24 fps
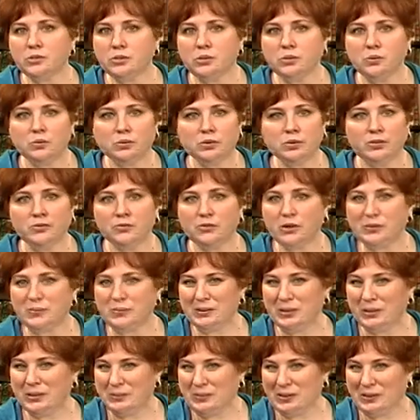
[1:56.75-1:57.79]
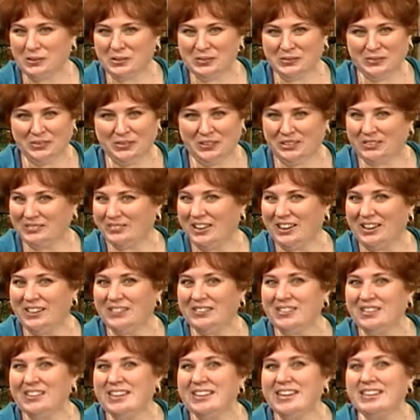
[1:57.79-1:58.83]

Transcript: don't convert millimeters very well.